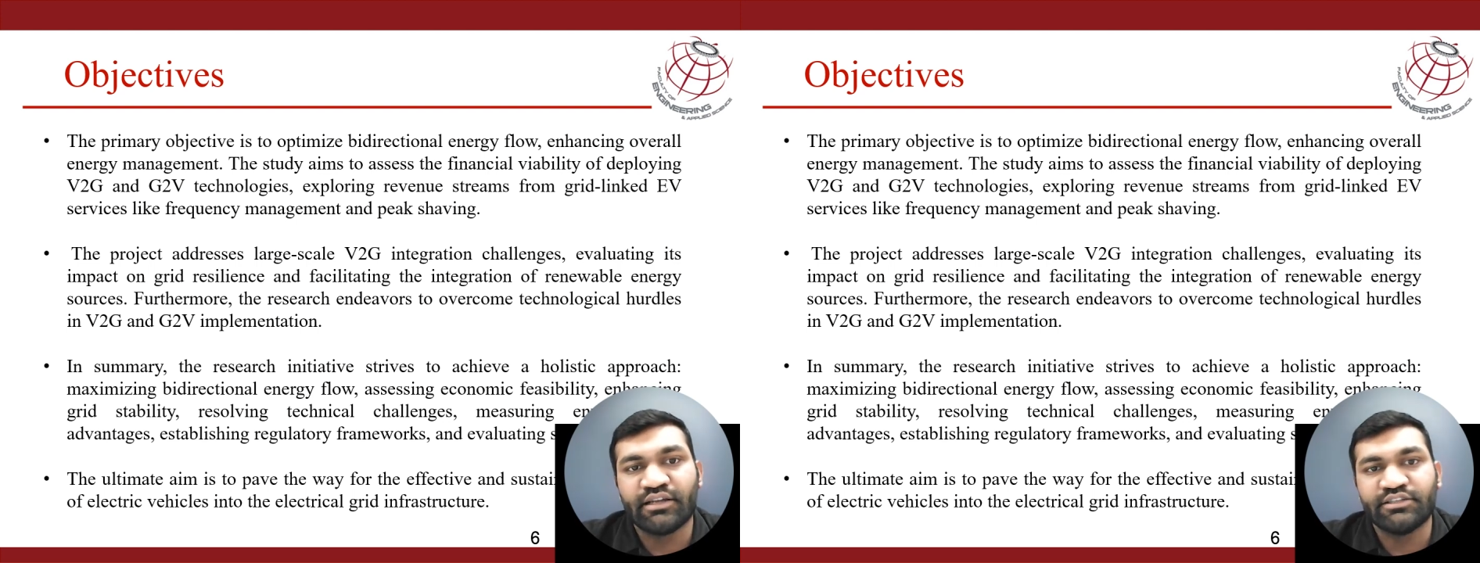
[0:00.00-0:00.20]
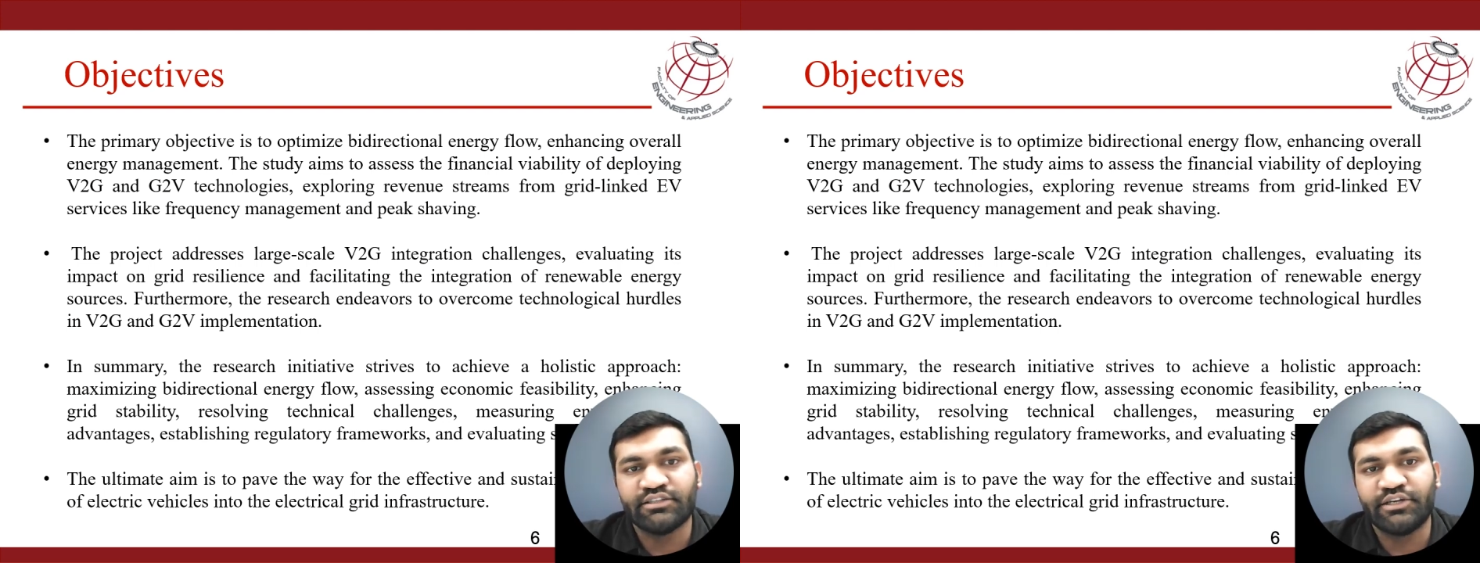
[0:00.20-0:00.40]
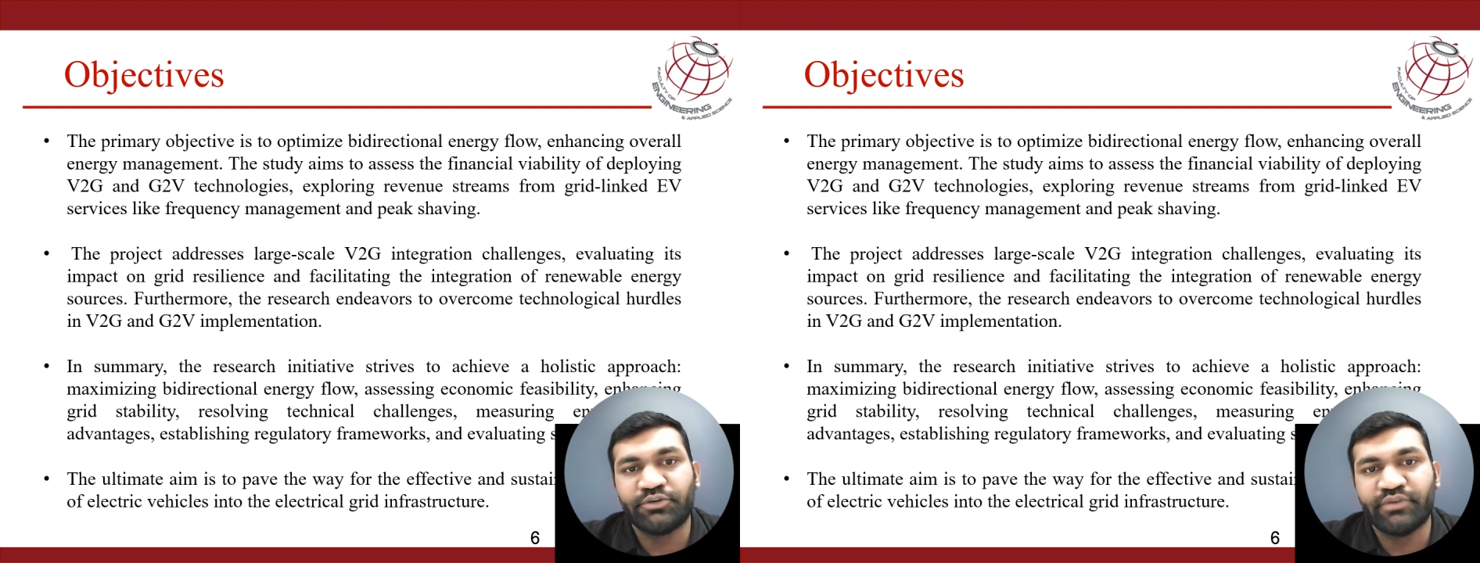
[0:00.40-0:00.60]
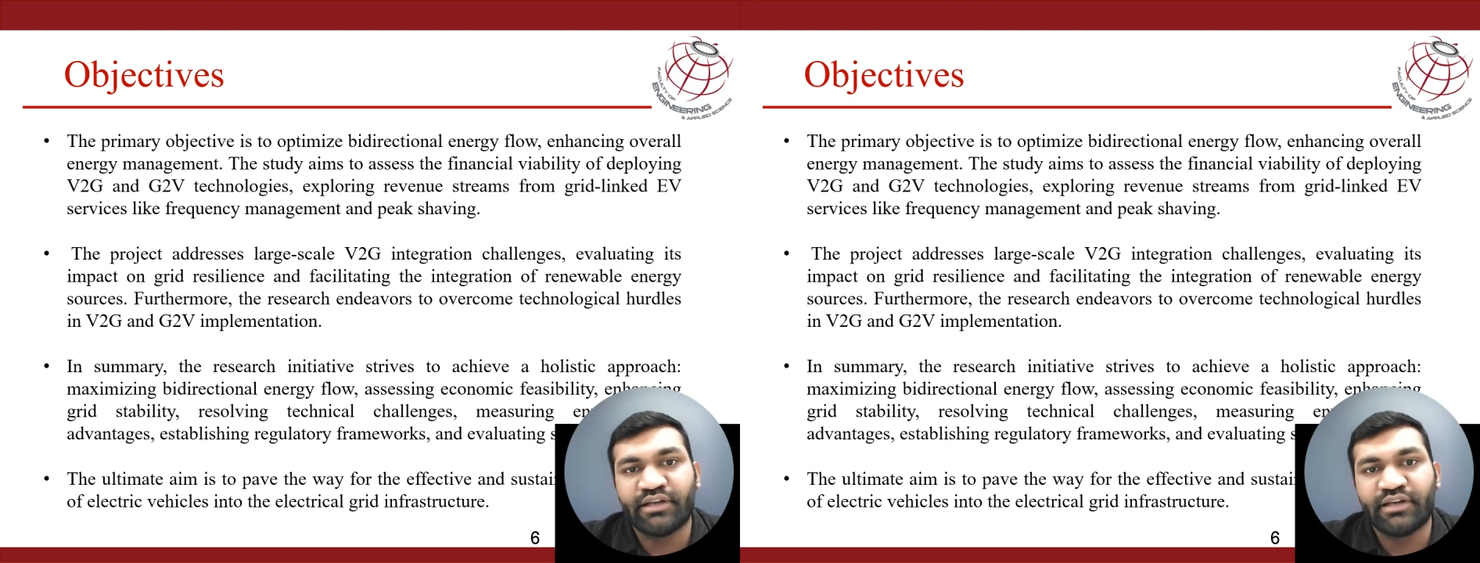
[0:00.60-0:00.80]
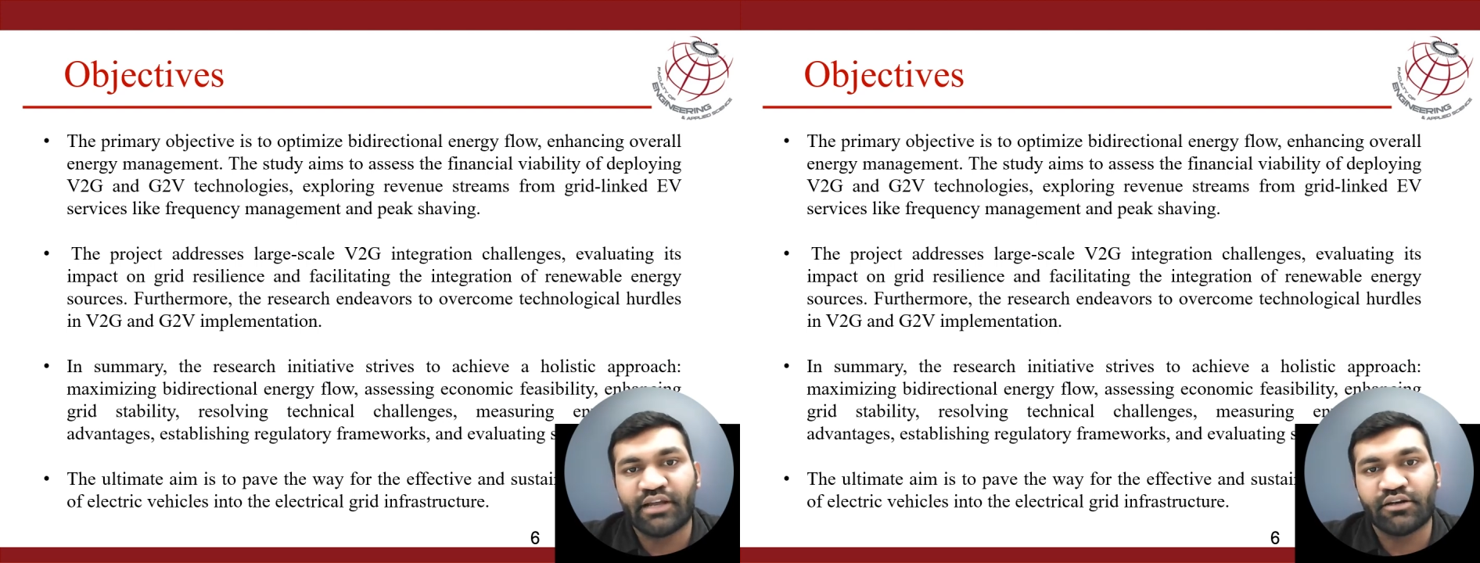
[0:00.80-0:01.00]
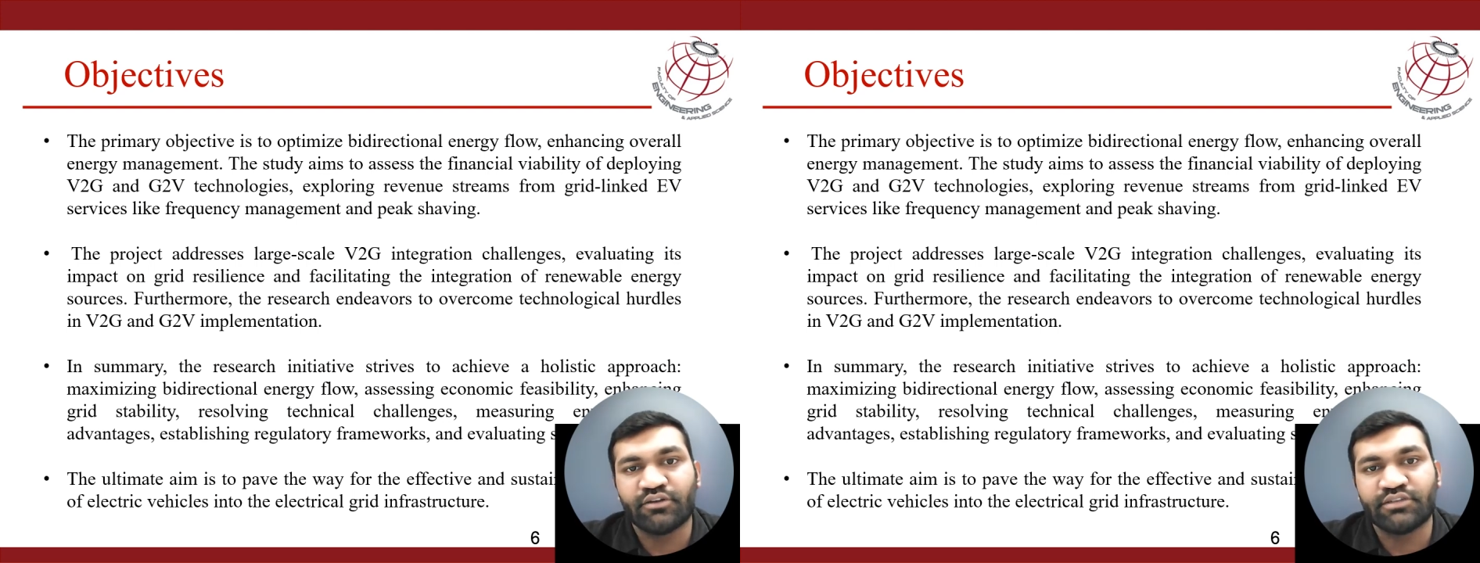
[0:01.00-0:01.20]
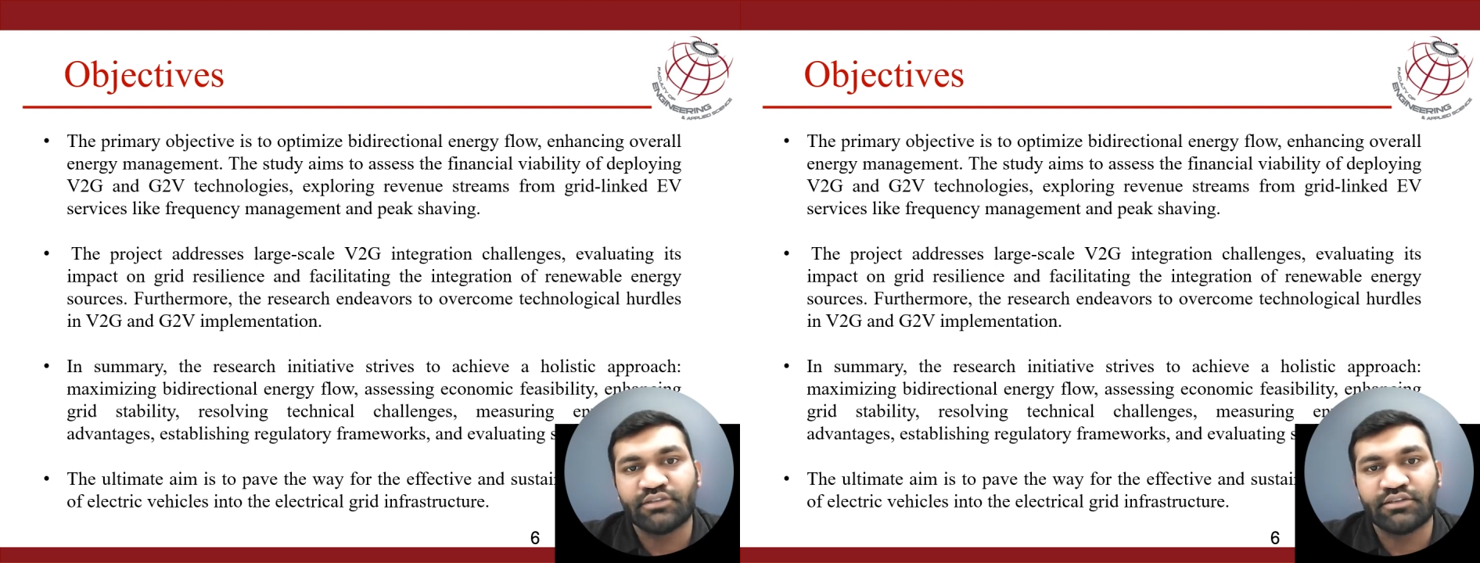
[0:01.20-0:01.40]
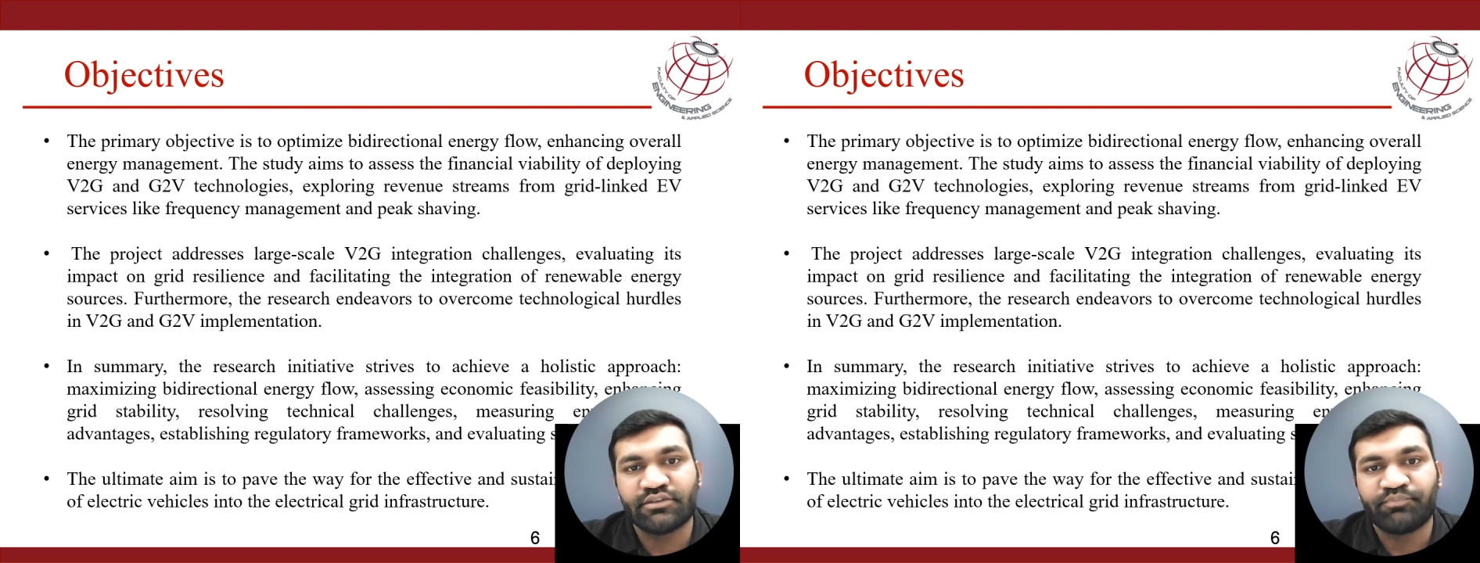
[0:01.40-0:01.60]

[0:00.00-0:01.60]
G2V technologies,